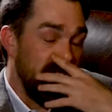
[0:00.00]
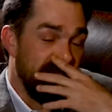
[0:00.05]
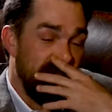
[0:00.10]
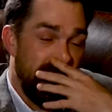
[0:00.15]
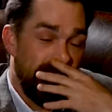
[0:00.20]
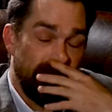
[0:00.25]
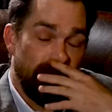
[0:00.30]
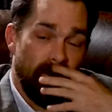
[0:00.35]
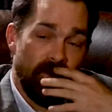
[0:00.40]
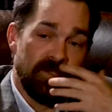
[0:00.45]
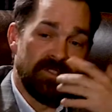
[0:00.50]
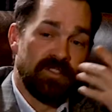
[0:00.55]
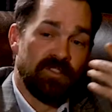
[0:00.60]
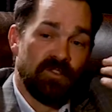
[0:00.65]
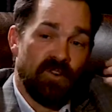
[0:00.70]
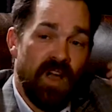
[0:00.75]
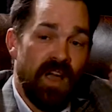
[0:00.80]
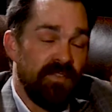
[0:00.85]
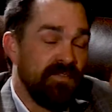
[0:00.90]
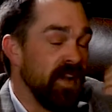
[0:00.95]
I've had Larson
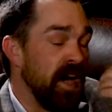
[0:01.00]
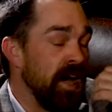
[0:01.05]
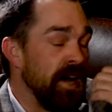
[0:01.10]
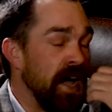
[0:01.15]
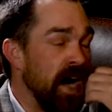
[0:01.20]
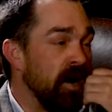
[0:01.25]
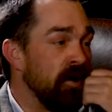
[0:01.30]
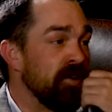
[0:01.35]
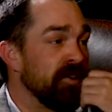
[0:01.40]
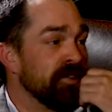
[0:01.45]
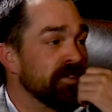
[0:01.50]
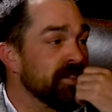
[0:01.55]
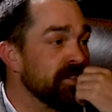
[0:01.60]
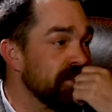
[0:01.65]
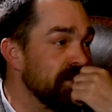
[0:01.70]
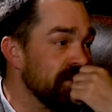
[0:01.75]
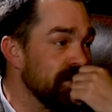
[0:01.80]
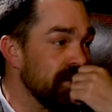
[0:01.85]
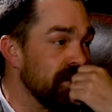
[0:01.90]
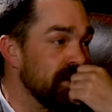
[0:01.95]
drive 9
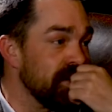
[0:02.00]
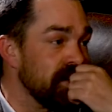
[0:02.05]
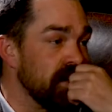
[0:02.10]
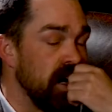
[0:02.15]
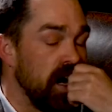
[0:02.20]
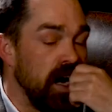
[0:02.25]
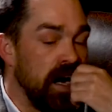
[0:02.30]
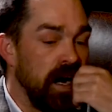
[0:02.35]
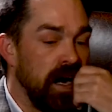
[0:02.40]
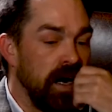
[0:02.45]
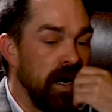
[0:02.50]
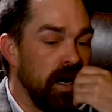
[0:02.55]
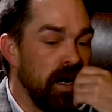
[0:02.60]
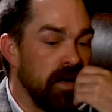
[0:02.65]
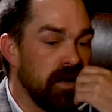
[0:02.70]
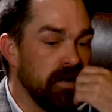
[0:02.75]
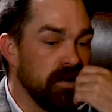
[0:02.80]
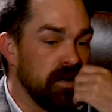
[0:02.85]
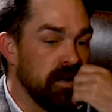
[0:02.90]
hours to